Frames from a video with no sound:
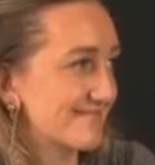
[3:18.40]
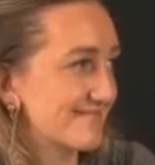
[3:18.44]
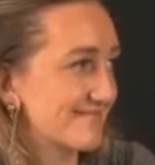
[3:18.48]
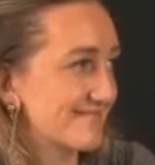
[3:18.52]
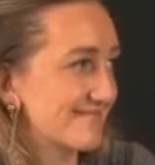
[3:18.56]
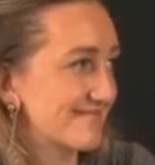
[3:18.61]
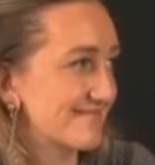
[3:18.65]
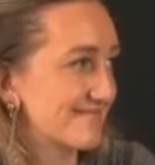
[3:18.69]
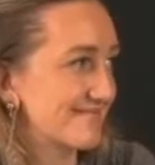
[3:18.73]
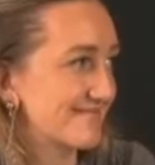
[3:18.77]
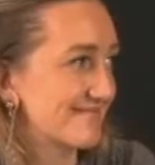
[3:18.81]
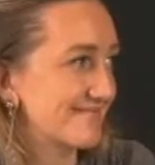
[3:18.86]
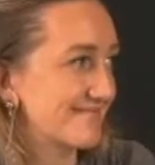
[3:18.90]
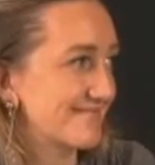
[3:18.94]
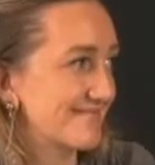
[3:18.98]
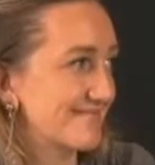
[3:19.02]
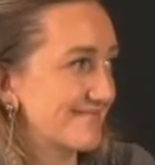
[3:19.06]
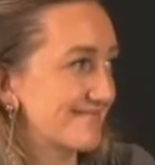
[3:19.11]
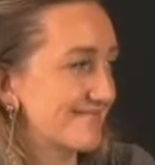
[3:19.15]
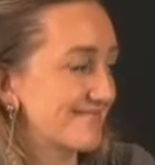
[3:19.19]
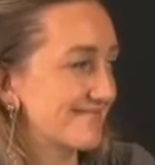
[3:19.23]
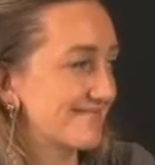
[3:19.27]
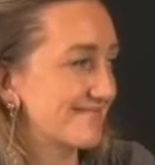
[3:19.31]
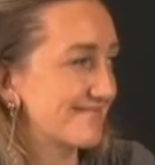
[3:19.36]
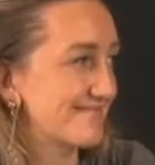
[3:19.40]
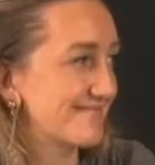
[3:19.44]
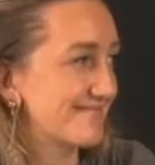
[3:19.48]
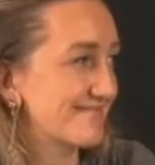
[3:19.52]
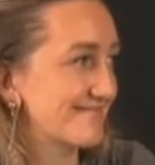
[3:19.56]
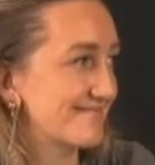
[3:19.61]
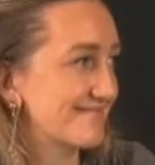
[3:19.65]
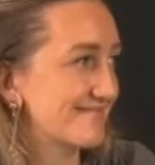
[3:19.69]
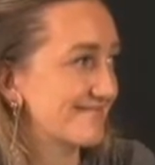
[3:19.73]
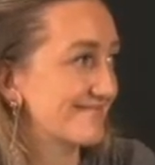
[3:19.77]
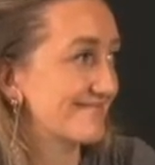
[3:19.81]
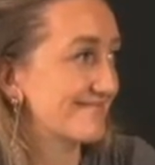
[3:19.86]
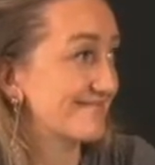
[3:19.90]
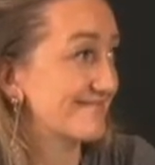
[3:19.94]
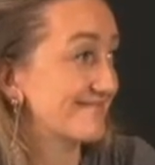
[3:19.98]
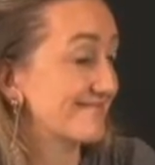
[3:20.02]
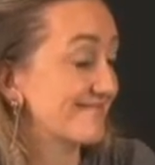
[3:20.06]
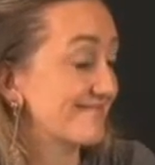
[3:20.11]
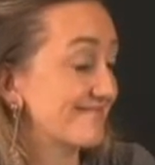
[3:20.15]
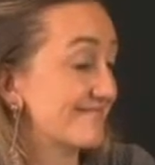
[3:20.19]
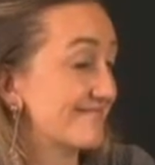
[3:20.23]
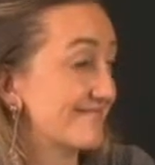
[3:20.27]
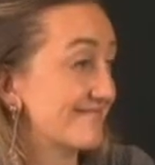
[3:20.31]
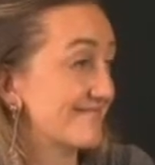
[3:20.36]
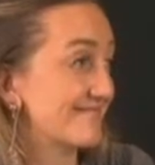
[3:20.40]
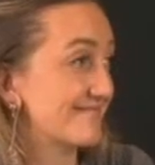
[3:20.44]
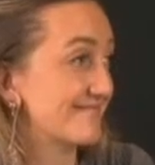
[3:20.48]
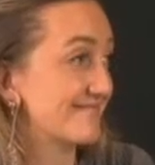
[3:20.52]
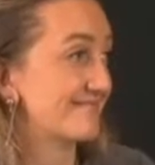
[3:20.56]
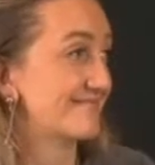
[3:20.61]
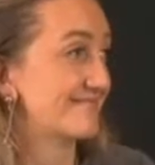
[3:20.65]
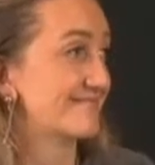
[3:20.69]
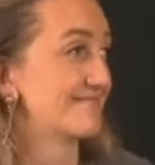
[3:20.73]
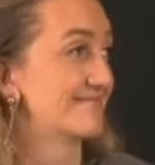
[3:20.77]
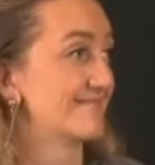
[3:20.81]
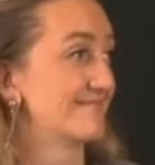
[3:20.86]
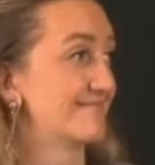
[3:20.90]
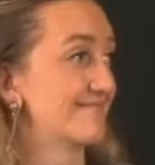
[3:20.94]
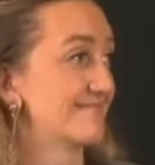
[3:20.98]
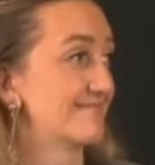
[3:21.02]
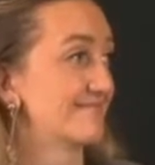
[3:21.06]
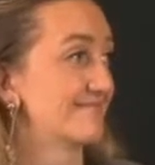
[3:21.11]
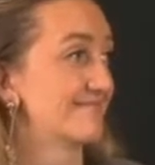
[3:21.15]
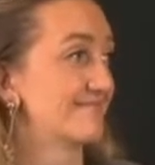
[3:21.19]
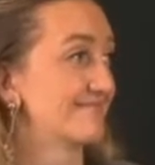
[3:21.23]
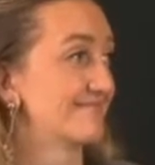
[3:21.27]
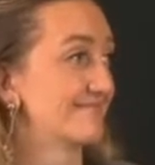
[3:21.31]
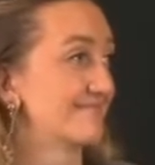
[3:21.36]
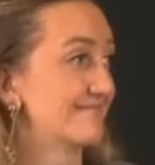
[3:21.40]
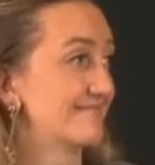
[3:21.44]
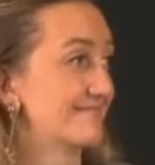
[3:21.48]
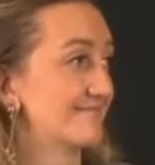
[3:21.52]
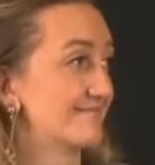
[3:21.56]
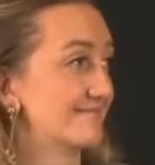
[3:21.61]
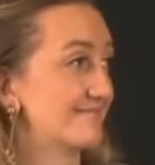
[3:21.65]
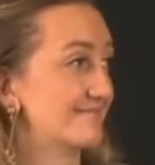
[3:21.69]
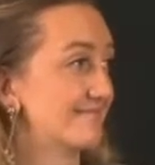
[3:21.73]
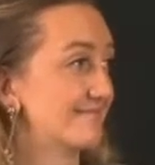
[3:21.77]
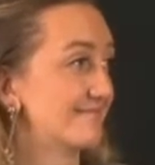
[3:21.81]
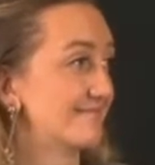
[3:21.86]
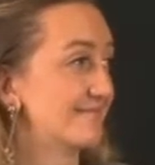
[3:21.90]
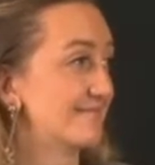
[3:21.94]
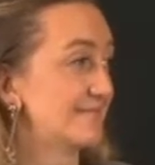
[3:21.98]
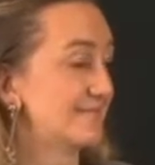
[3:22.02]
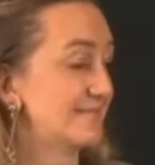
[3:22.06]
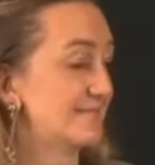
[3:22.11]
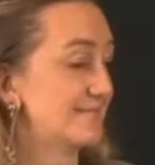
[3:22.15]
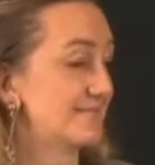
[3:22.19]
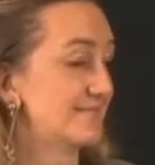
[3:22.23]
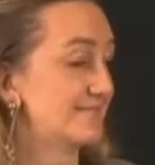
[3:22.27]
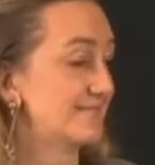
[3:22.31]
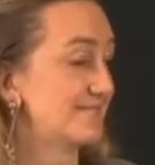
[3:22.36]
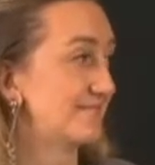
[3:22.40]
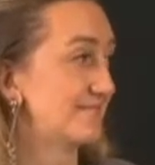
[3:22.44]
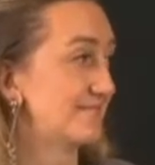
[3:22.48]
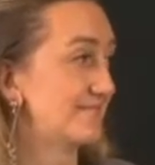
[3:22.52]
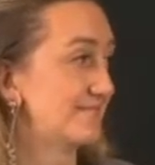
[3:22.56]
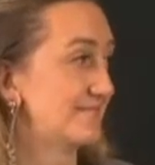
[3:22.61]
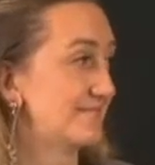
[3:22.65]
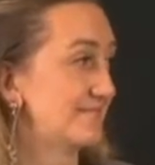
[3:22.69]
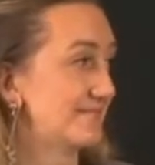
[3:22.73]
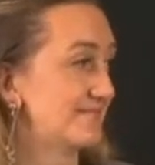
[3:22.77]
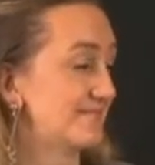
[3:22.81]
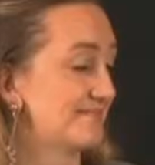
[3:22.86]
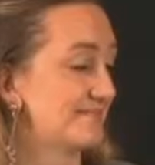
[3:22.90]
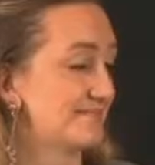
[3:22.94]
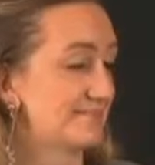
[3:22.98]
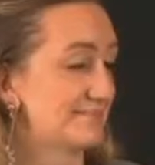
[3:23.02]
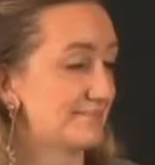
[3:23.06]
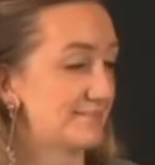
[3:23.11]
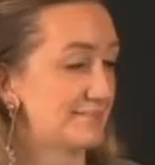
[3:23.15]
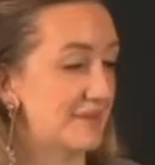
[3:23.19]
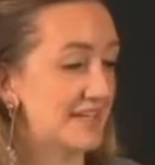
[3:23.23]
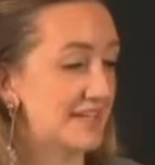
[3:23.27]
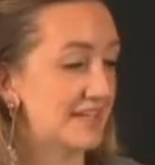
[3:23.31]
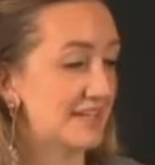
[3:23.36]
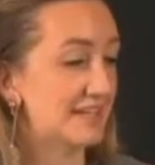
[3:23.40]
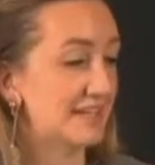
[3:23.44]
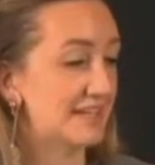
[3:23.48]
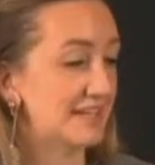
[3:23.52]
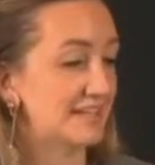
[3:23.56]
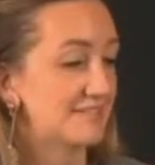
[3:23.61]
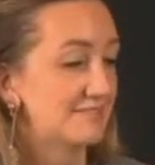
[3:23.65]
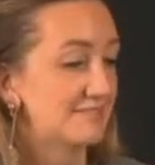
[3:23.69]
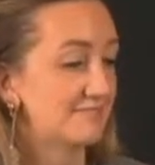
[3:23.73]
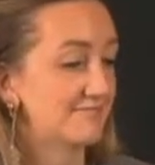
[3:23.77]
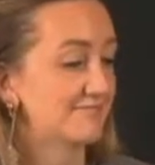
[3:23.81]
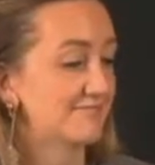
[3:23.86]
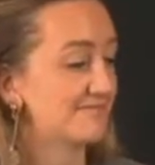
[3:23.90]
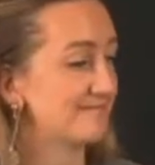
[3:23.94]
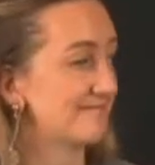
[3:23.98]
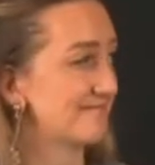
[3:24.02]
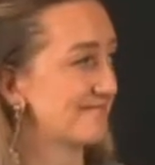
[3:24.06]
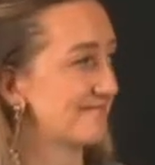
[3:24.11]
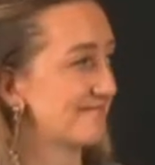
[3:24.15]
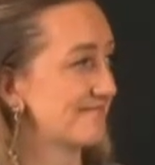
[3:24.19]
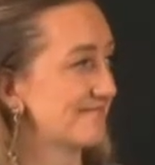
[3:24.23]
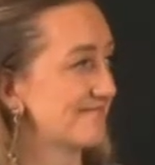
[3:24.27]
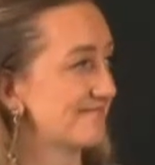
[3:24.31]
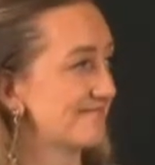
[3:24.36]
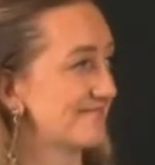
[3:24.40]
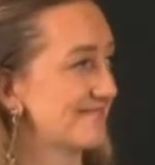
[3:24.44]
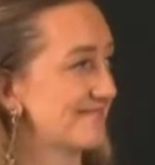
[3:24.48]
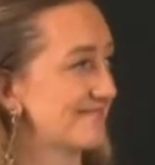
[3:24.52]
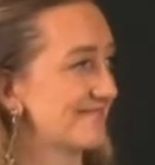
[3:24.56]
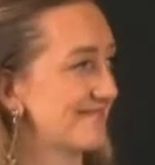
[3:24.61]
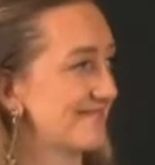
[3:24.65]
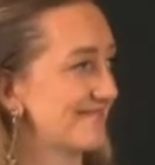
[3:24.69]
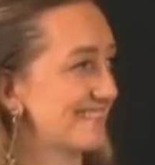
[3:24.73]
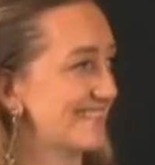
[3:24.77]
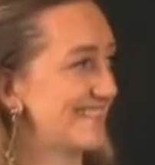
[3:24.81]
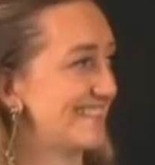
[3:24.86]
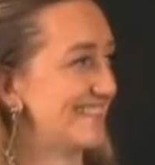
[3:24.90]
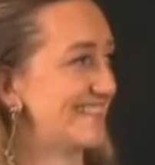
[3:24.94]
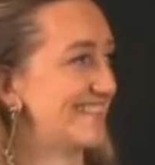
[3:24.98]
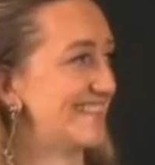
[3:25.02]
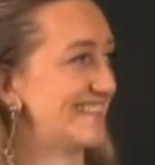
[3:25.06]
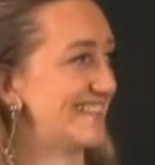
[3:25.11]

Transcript: [no speech]